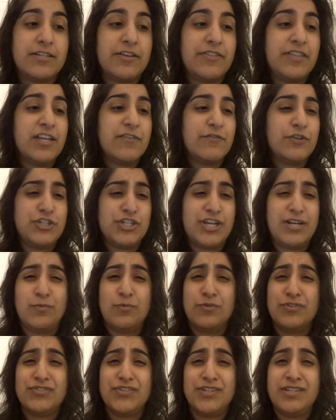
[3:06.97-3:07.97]
And I think i want to share it
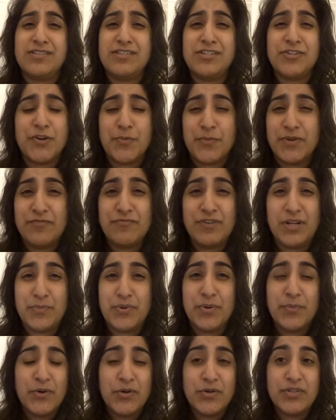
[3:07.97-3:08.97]
once on Instagram. I didn't really
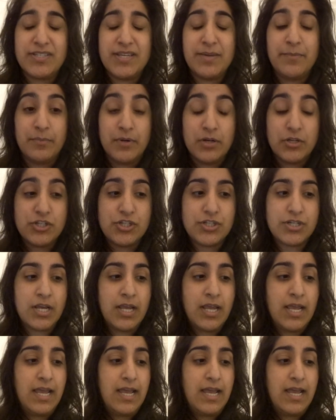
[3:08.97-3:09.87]
promote it much.